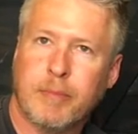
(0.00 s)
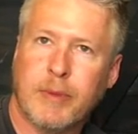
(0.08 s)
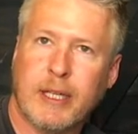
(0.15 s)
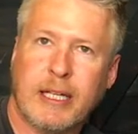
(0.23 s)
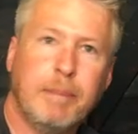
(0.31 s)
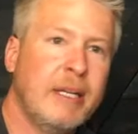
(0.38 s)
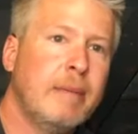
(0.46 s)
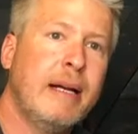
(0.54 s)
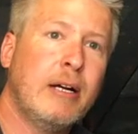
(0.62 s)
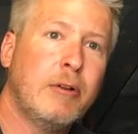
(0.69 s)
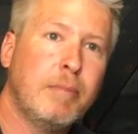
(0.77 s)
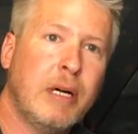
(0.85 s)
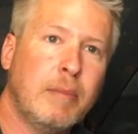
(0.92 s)
like a big
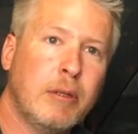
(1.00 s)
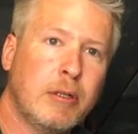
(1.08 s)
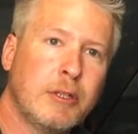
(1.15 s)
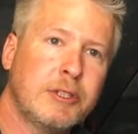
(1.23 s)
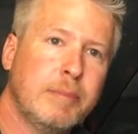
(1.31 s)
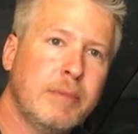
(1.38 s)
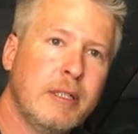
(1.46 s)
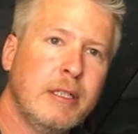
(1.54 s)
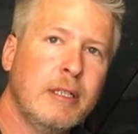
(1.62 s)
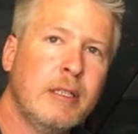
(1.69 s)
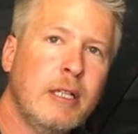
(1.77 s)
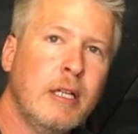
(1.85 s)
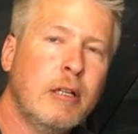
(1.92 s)
mouth bubbler or something,
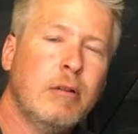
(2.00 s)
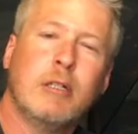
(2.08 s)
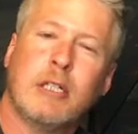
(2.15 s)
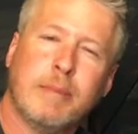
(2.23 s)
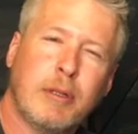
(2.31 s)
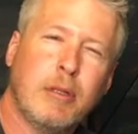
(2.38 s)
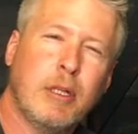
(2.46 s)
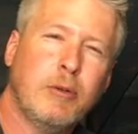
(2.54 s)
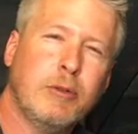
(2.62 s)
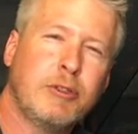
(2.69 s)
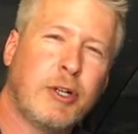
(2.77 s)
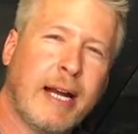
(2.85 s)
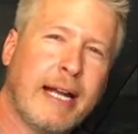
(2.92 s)
look up
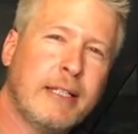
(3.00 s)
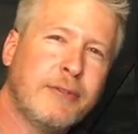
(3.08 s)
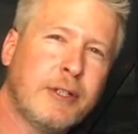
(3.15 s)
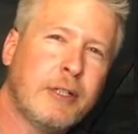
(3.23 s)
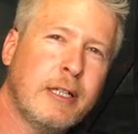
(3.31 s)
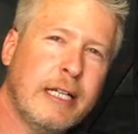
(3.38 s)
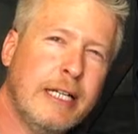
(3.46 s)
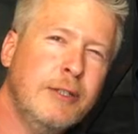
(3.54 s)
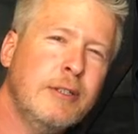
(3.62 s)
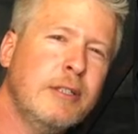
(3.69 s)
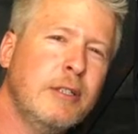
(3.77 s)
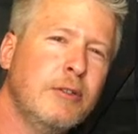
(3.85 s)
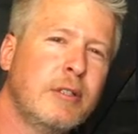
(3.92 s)
closed transfer, and you
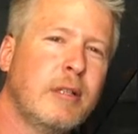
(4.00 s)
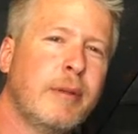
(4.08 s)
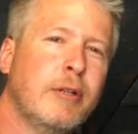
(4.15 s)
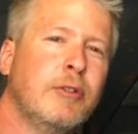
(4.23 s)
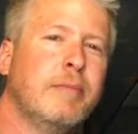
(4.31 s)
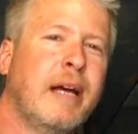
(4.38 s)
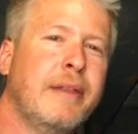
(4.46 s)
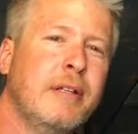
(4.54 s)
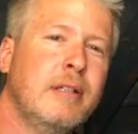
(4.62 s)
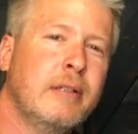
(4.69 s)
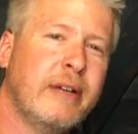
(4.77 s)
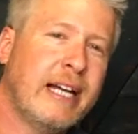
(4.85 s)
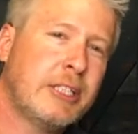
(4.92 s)
can use some of those methods
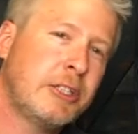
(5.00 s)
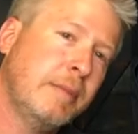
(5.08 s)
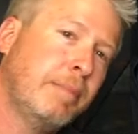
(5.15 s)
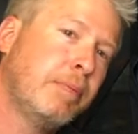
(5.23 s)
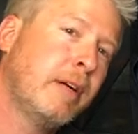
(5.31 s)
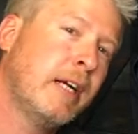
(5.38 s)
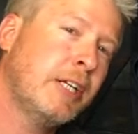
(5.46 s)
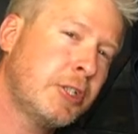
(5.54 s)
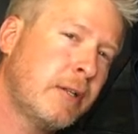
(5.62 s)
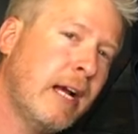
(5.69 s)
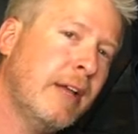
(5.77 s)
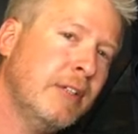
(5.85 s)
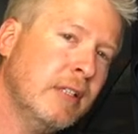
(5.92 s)
of actually
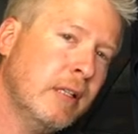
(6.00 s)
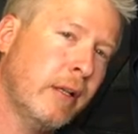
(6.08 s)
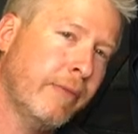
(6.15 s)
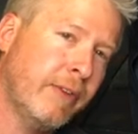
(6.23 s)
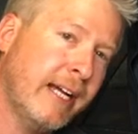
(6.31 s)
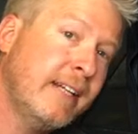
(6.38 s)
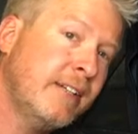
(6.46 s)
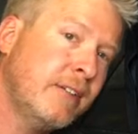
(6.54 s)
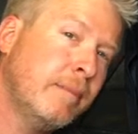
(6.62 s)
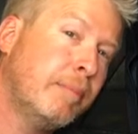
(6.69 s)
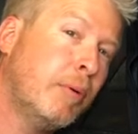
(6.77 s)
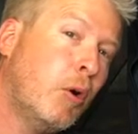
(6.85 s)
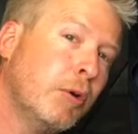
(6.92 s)
pressurizing the device to
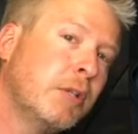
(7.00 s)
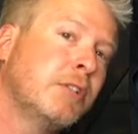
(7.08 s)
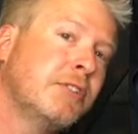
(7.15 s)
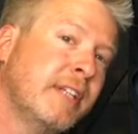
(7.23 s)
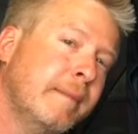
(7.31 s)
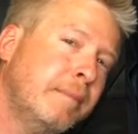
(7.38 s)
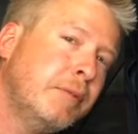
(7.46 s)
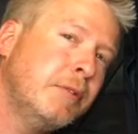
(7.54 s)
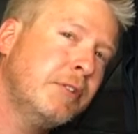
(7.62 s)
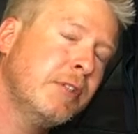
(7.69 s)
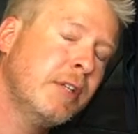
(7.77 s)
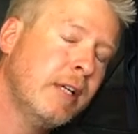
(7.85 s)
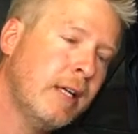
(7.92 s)
pull your samples
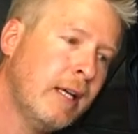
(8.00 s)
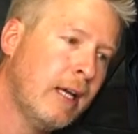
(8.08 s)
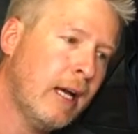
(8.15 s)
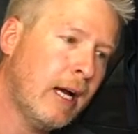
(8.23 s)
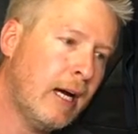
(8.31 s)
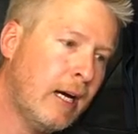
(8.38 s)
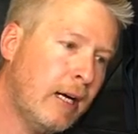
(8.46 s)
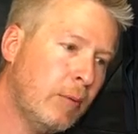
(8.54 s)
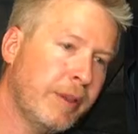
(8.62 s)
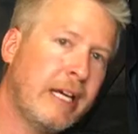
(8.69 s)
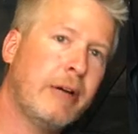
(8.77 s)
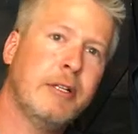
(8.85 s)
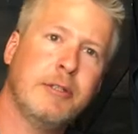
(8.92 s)

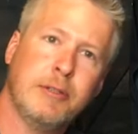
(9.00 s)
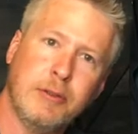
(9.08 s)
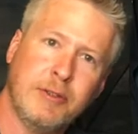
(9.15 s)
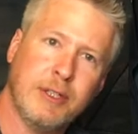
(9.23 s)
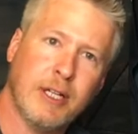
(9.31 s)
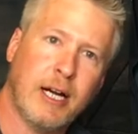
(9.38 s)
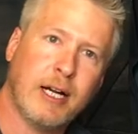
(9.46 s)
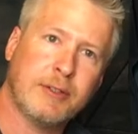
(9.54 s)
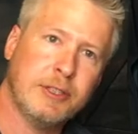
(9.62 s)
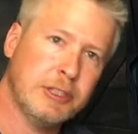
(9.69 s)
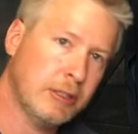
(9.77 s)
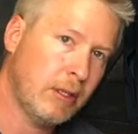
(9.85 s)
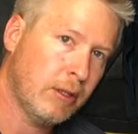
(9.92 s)
without inducing
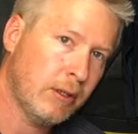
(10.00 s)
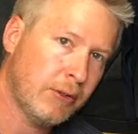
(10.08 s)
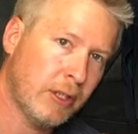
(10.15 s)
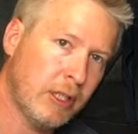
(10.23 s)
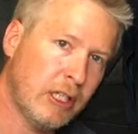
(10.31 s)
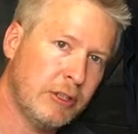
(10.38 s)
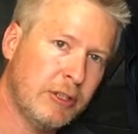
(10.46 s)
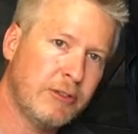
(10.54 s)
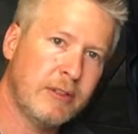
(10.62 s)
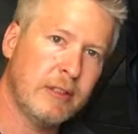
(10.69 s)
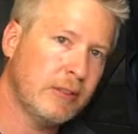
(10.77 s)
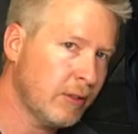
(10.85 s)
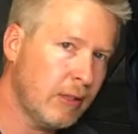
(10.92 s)
oxygen. So
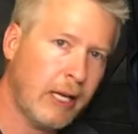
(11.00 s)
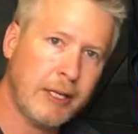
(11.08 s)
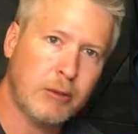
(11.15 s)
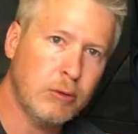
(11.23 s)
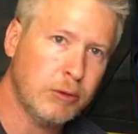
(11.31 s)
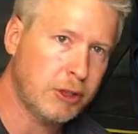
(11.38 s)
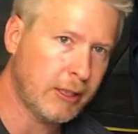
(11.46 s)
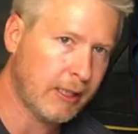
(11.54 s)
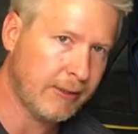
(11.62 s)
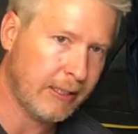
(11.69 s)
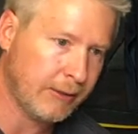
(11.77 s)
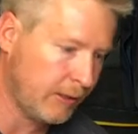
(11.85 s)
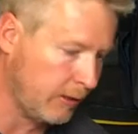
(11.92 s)
there's a lot of cool tricks
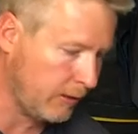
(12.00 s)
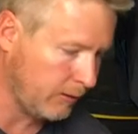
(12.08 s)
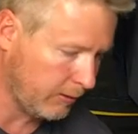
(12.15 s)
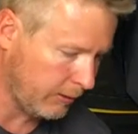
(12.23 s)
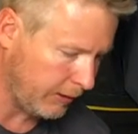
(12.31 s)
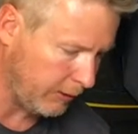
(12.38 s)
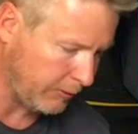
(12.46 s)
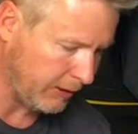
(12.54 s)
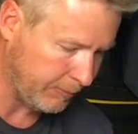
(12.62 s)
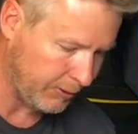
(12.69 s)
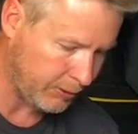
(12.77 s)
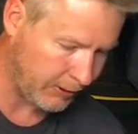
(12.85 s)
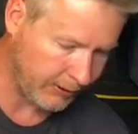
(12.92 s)
out there,
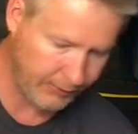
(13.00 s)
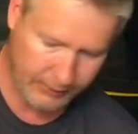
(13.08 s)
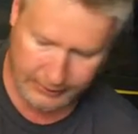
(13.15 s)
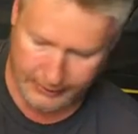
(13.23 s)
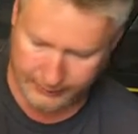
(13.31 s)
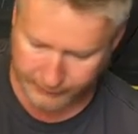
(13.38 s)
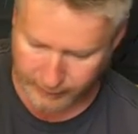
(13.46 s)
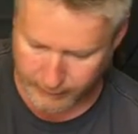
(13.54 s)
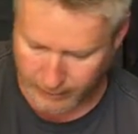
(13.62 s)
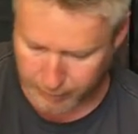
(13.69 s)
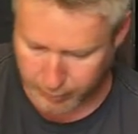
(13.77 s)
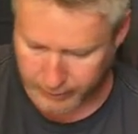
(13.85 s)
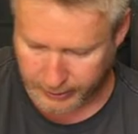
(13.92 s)
tips and tricks that guys have come
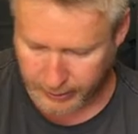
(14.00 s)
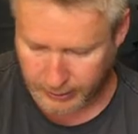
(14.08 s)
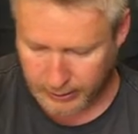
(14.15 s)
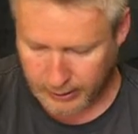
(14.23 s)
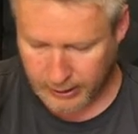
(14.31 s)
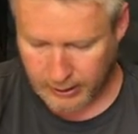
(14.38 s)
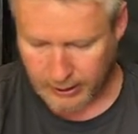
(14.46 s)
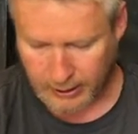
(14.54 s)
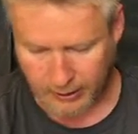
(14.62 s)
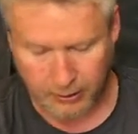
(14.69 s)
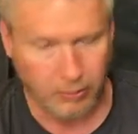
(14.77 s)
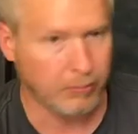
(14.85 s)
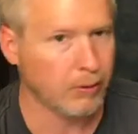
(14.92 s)
up with.
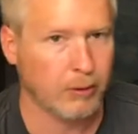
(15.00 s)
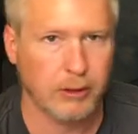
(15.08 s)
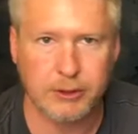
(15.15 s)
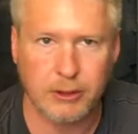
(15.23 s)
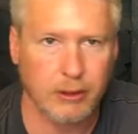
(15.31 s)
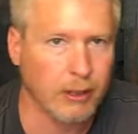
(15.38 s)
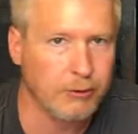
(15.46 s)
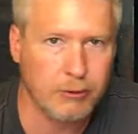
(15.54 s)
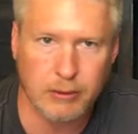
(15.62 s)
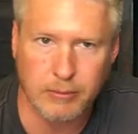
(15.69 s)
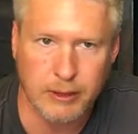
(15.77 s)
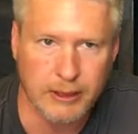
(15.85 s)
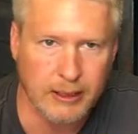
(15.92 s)
Homebrewers are
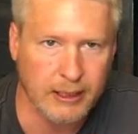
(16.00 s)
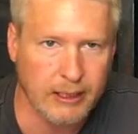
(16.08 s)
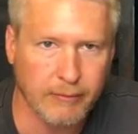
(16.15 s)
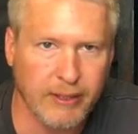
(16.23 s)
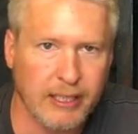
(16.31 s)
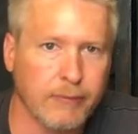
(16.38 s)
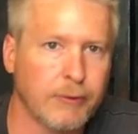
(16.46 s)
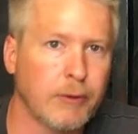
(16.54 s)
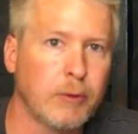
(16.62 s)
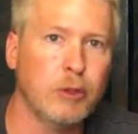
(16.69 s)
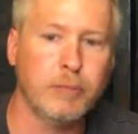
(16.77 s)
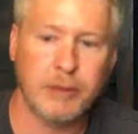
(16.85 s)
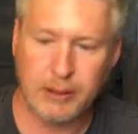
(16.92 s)
extremely innovative
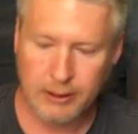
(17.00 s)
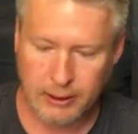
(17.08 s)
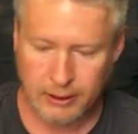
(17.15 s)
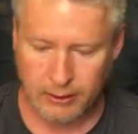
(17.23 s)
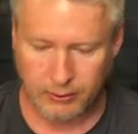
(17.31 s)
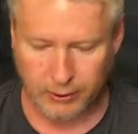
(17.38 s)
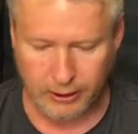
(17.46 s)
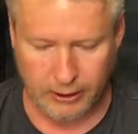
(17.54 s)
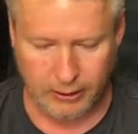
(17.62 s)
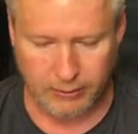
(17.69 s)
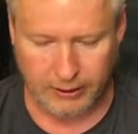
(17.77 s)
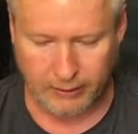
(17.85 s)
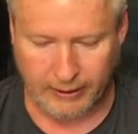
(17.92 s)
group,
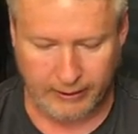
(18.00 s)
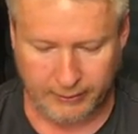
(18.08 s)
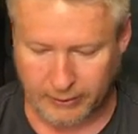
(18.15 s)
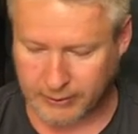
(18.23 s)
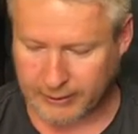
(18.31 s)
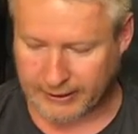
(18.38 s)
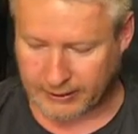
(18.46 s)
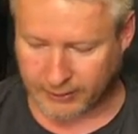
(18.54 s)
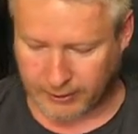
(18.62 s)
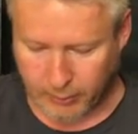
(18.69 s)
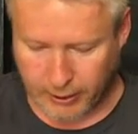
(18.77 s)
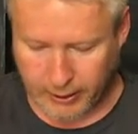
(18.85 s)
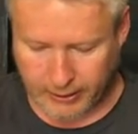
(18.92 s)
so I always like to see
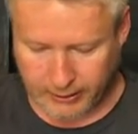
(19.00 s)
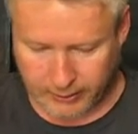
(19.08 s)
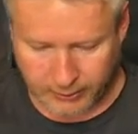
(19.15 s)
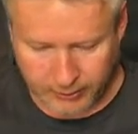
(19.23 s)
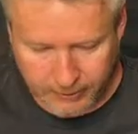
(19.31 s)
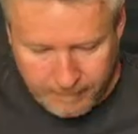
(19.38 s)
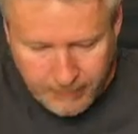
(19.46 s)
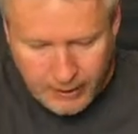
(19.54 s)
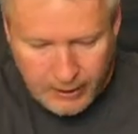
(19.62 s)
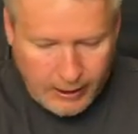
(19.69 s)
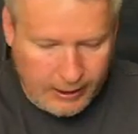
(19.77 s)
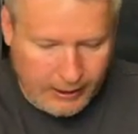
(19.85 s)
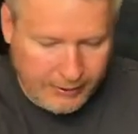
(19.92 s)
what it is.
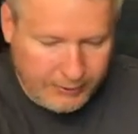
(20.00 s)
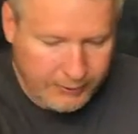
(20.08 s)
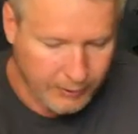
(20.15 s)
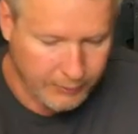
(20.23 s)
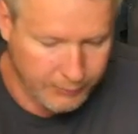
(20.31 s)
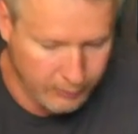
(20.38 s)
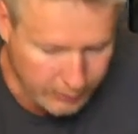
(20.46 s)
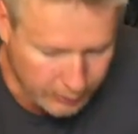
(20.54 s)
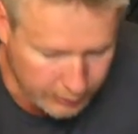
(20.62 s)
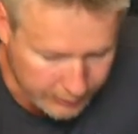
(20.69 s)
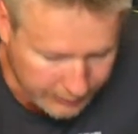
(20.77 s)
This is also a good